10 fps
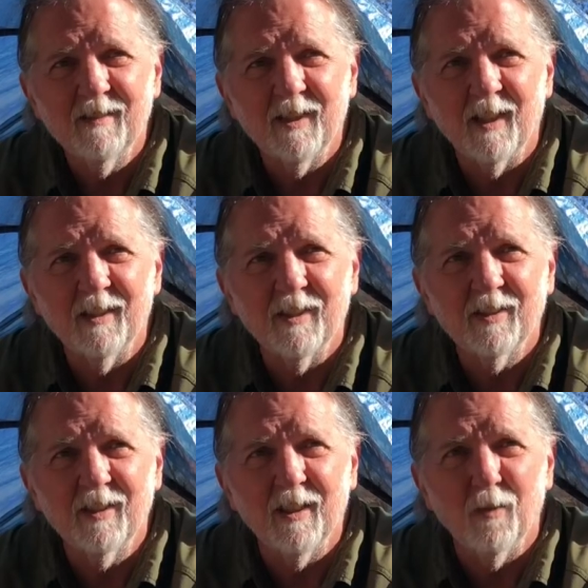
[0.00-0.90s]
I
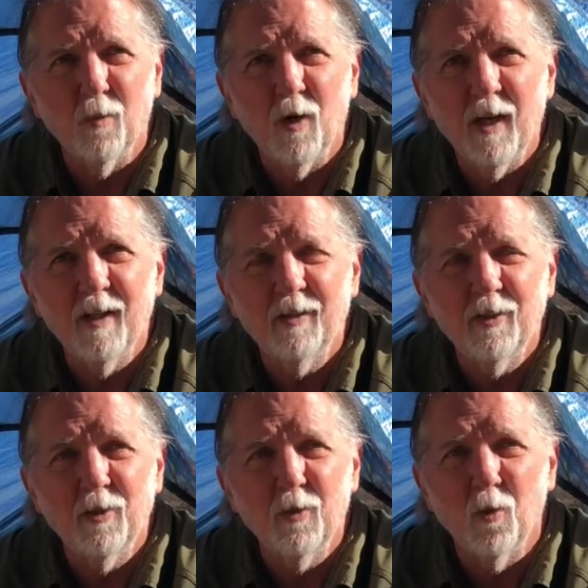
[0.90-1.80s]
just get way
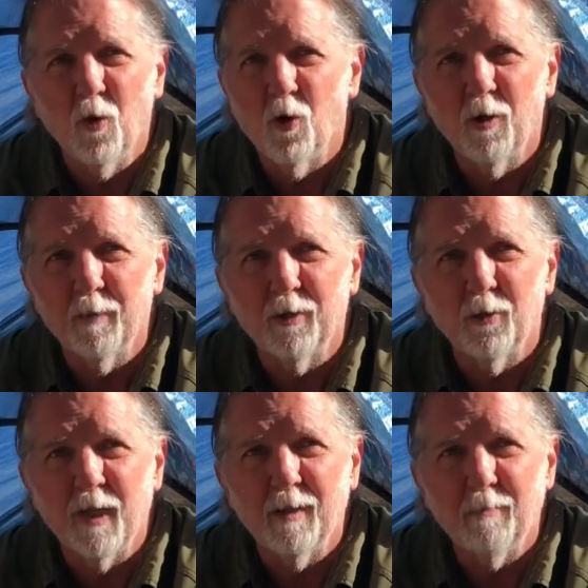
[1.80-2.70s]
too warm in
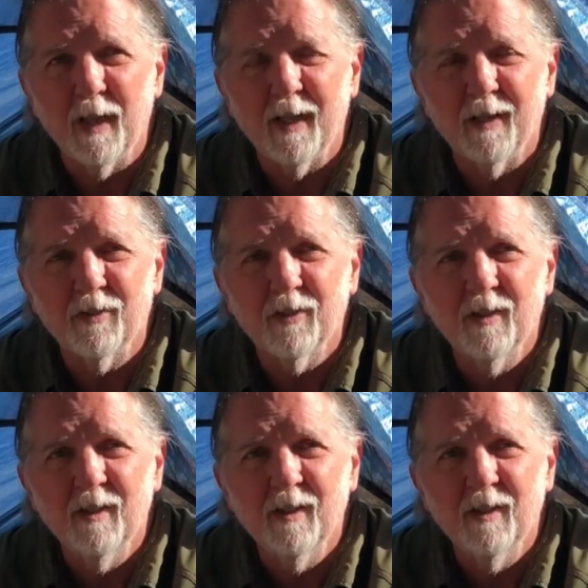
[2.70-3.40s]
rain pants.